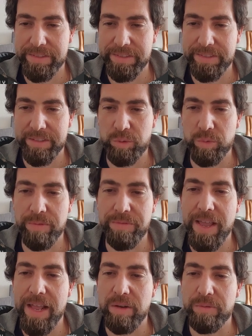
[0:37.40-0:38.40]
uh, to a
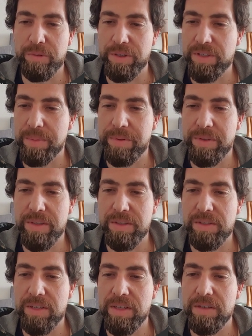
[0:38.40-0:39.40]
value. For example,
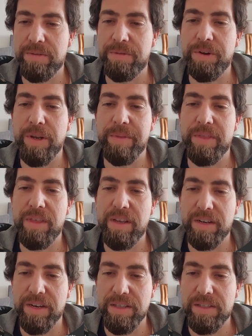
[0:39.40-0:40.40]
this inner frame
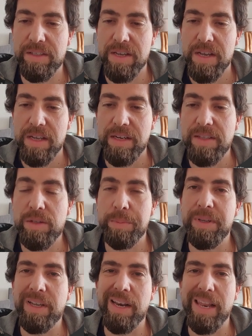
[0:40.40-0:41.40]
thickness needs to
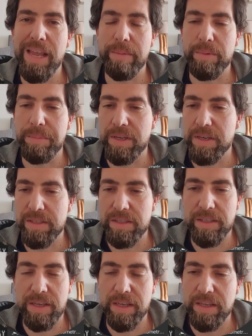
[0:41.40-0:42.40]
be clamped because it,